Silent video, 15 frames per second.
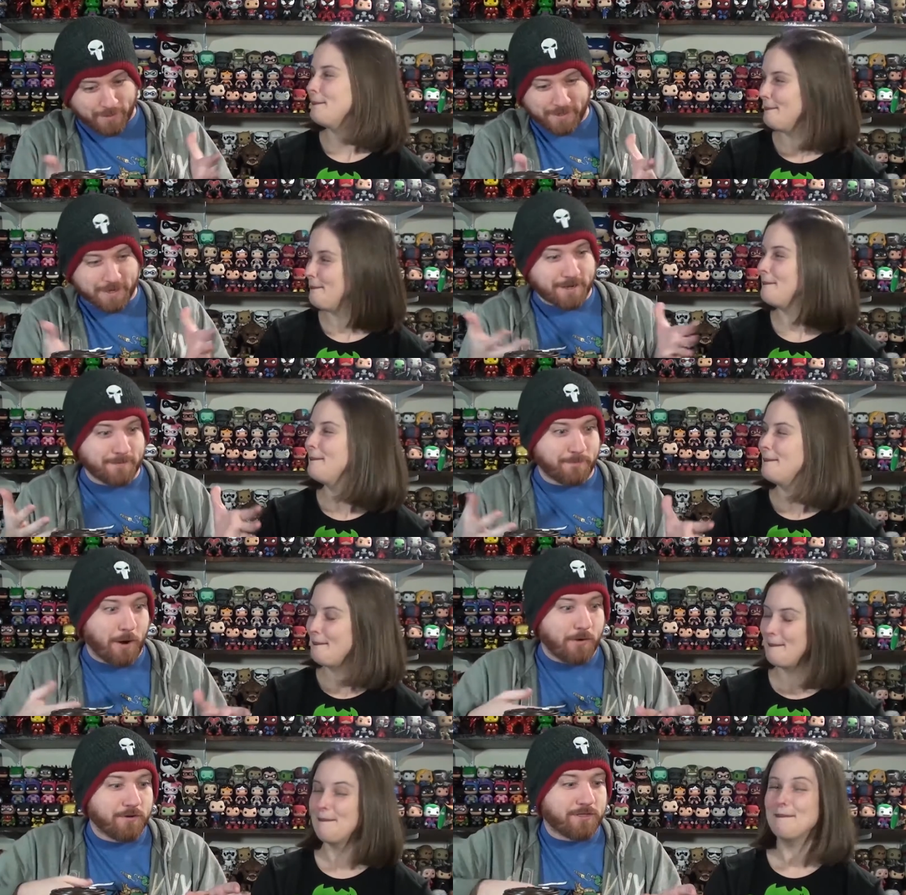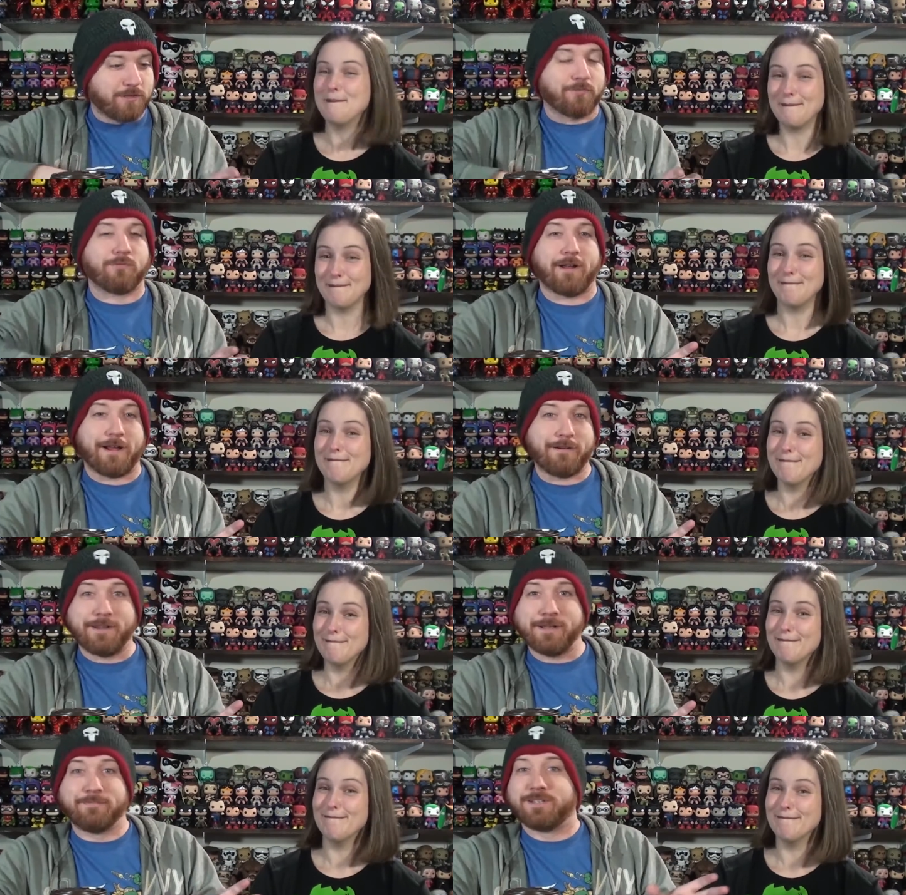Speaker 1: and the components
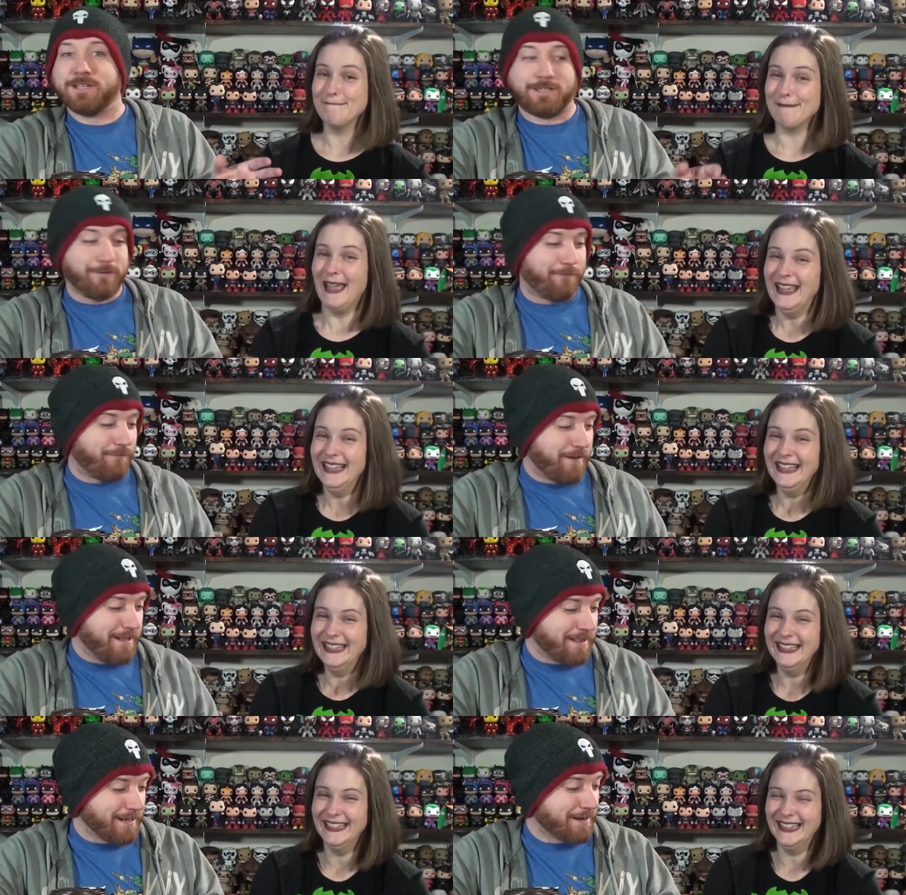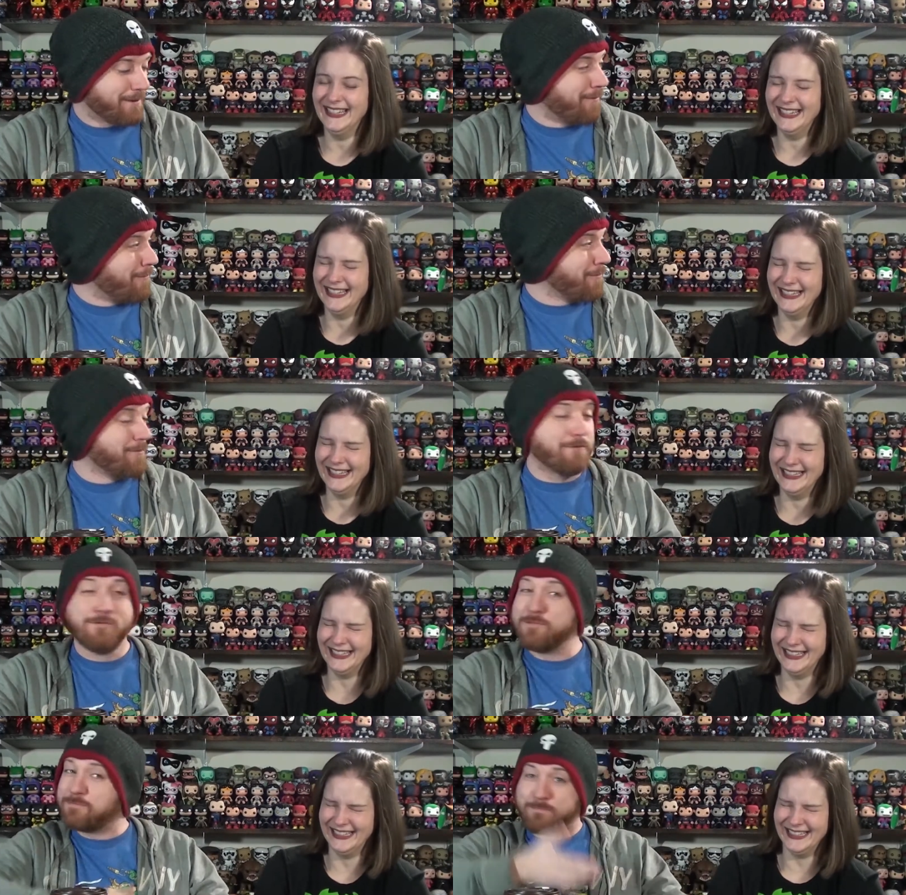around him to defeat the
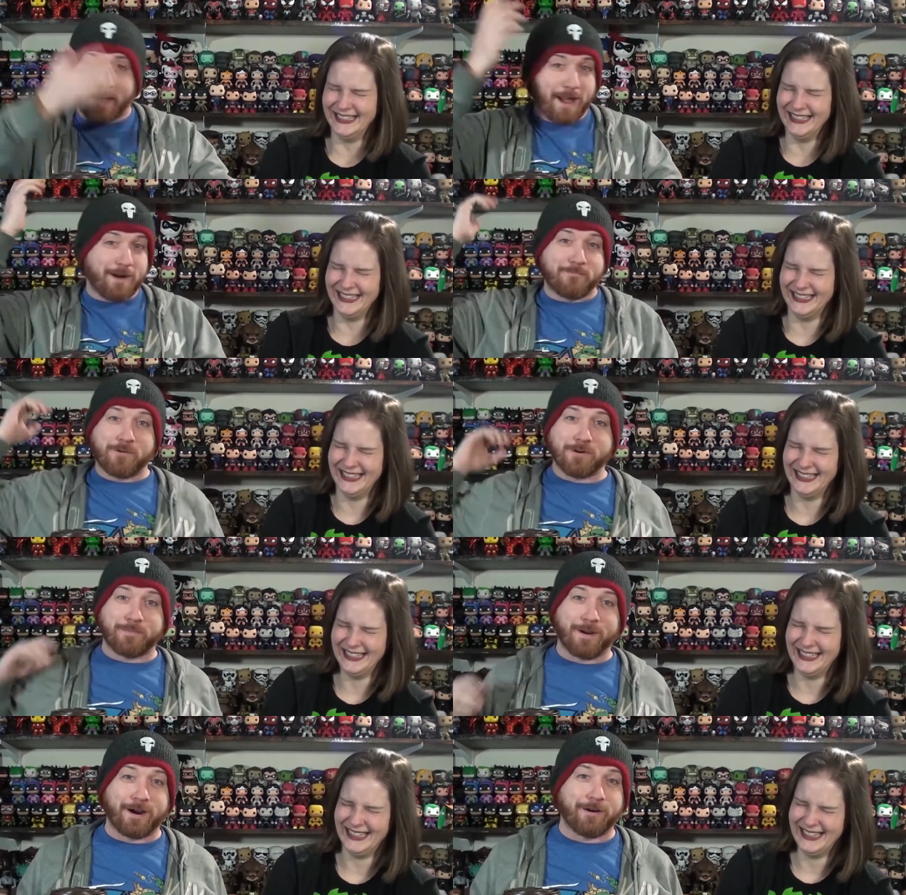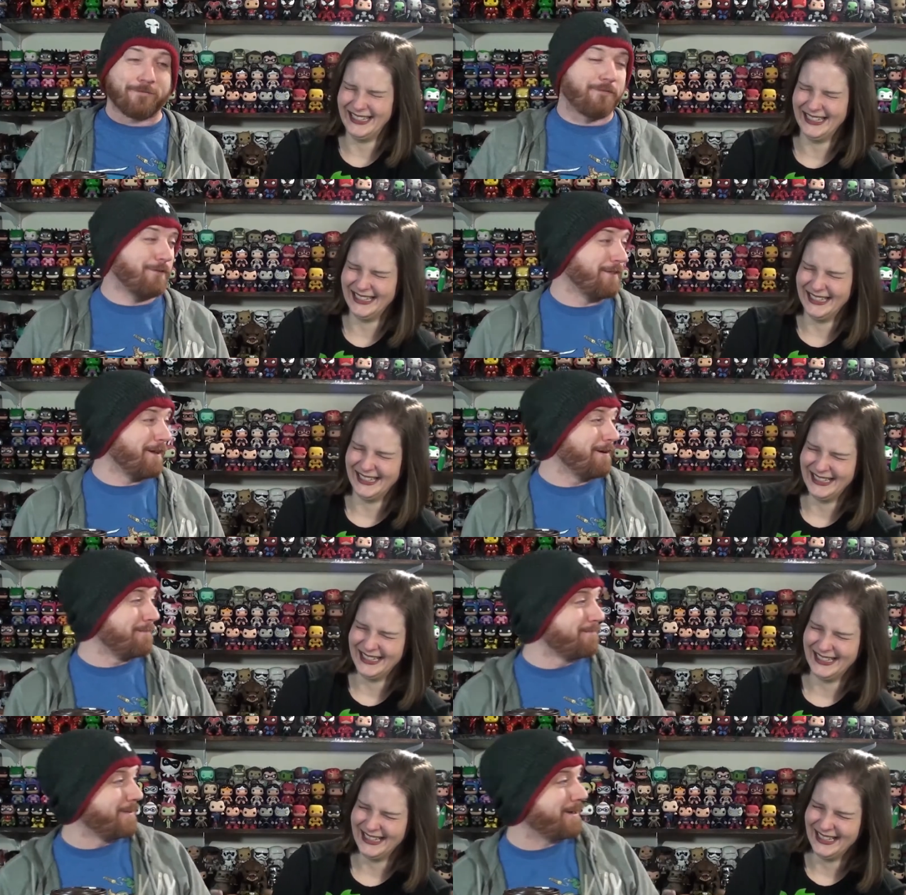Gorn, who's more powerful
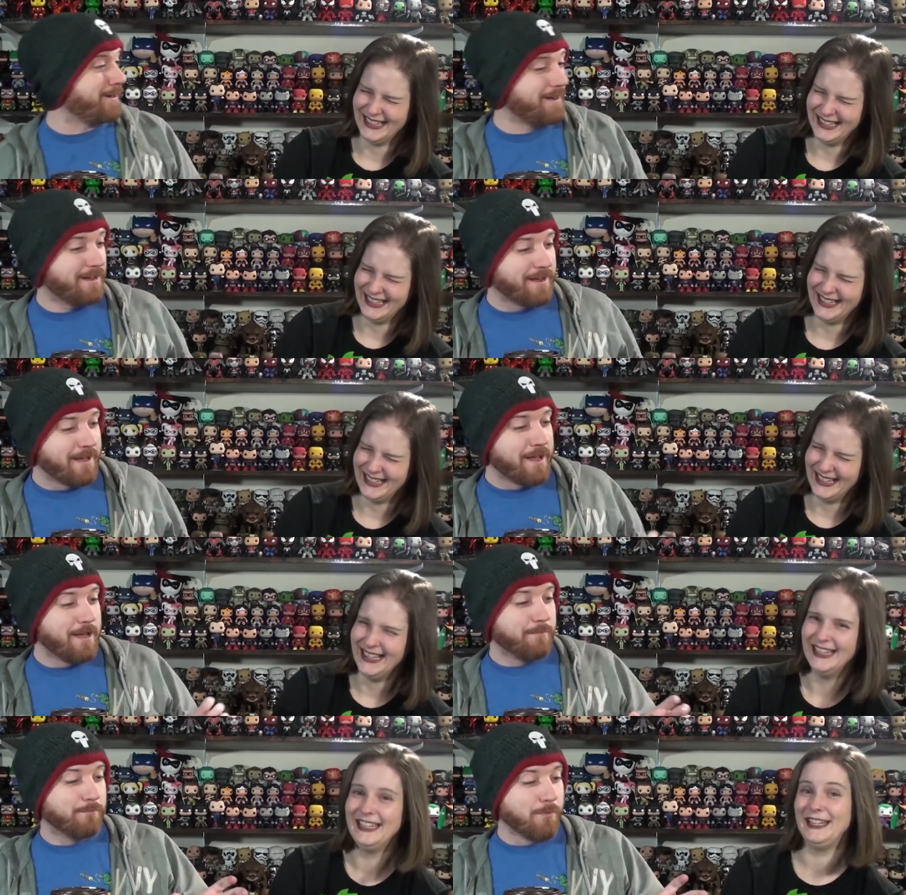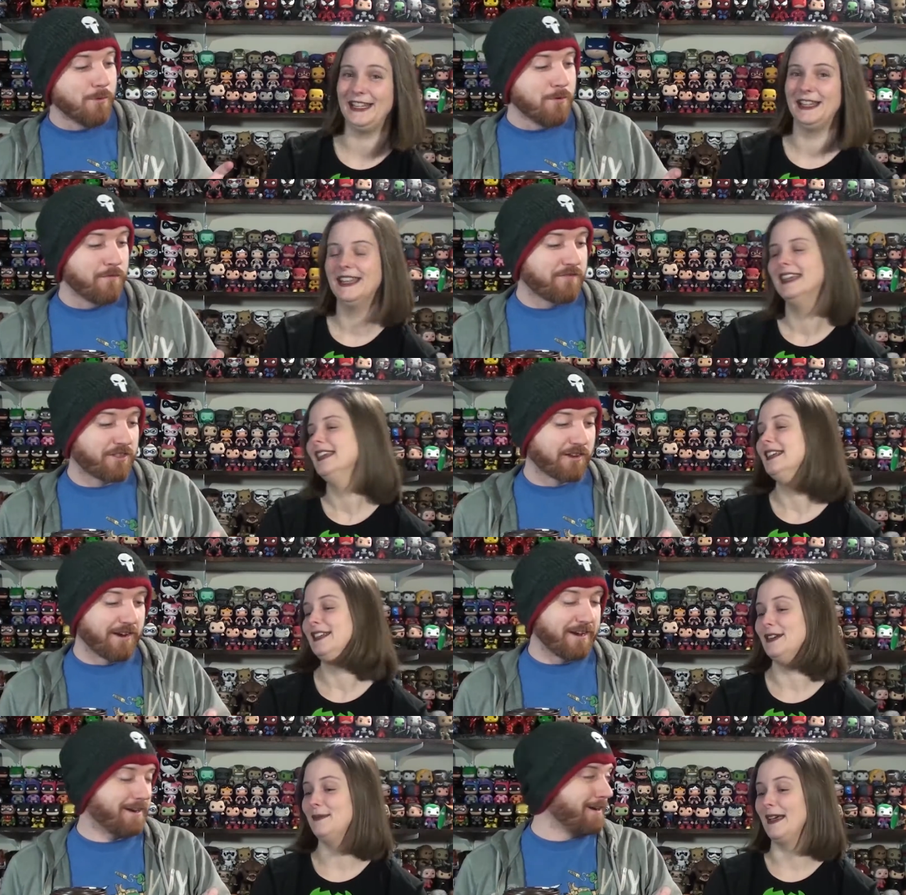than him, but
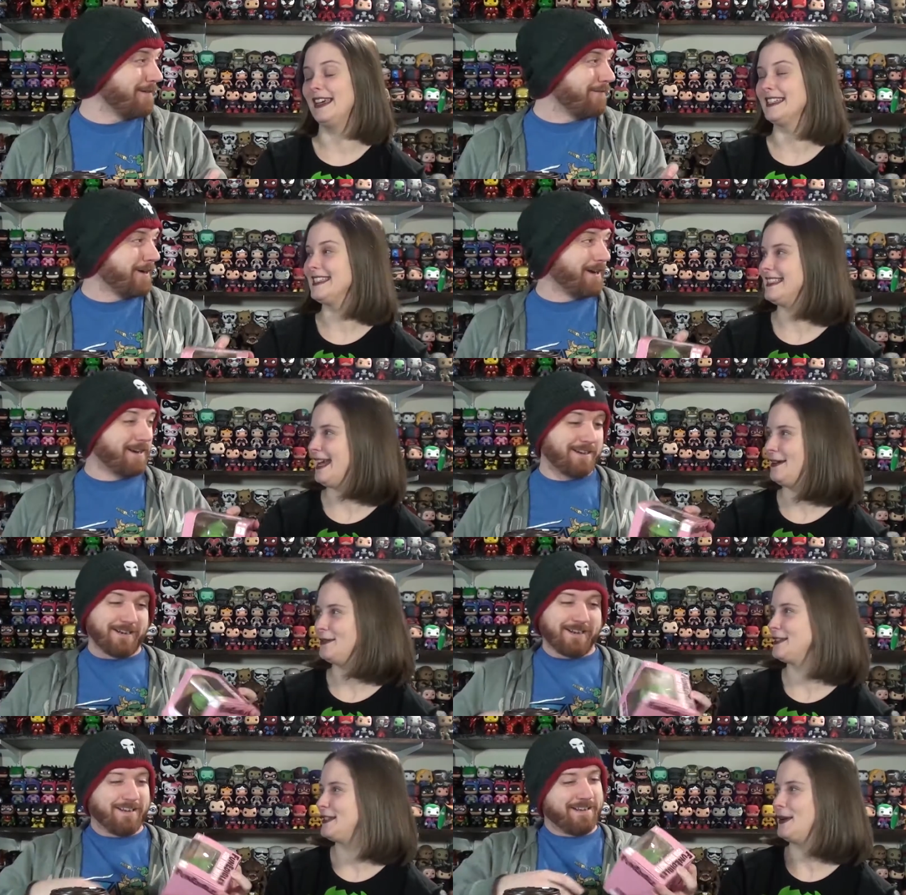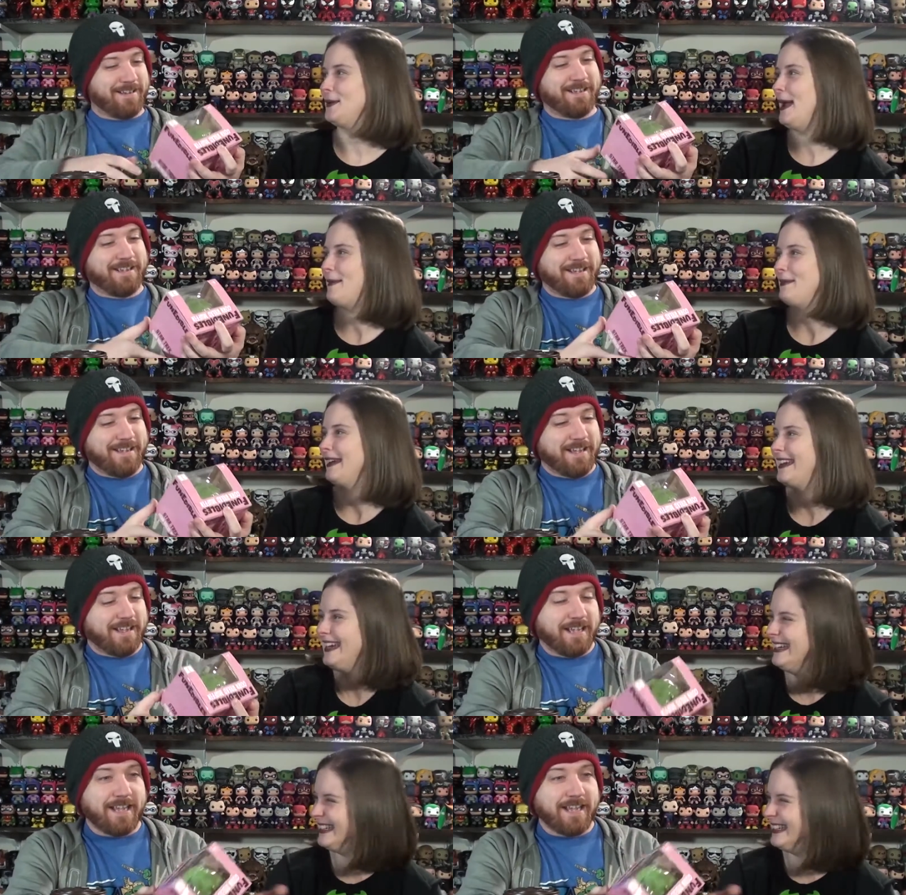moves like you make a. It sounds
Speaker 2: so epic.